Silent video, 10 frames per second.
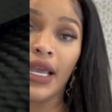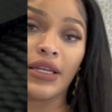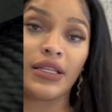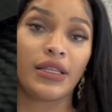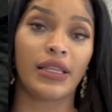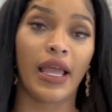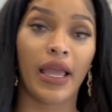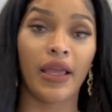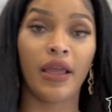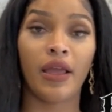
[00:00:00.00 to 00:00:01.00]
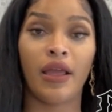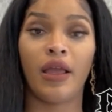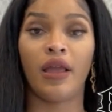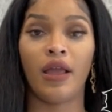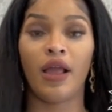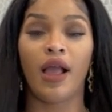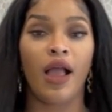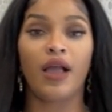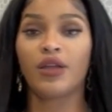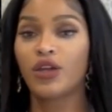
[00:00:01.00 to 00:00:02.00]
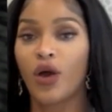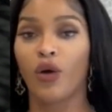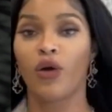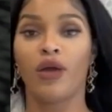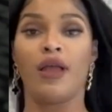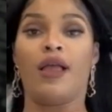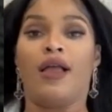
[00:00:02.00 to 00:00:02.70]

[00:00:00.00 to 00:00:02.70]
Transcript: at the end of the day, you know,